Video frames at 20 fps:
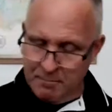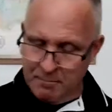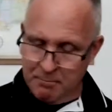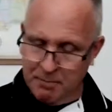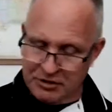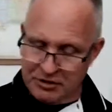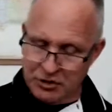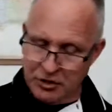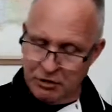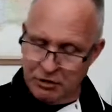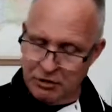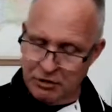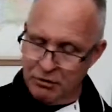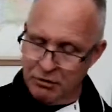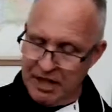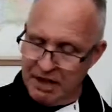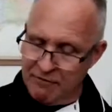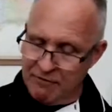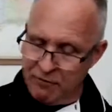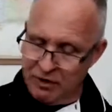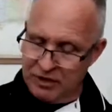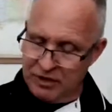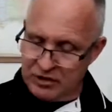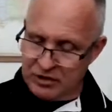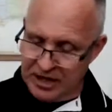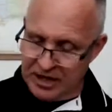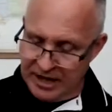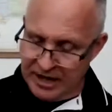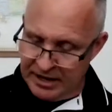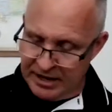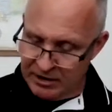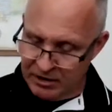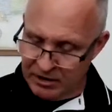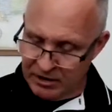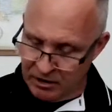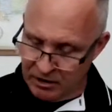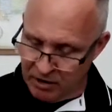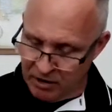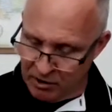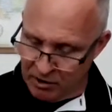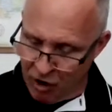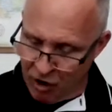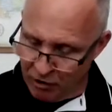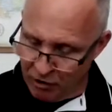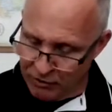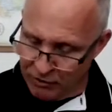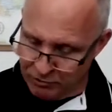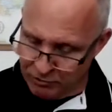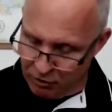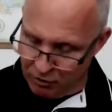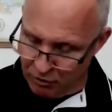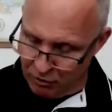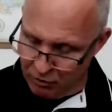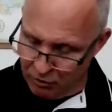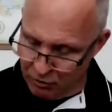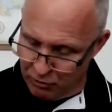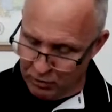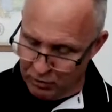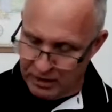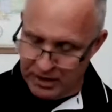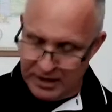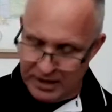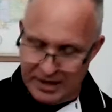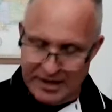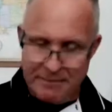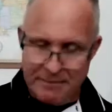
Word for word: Muscular leverage and uh, arthro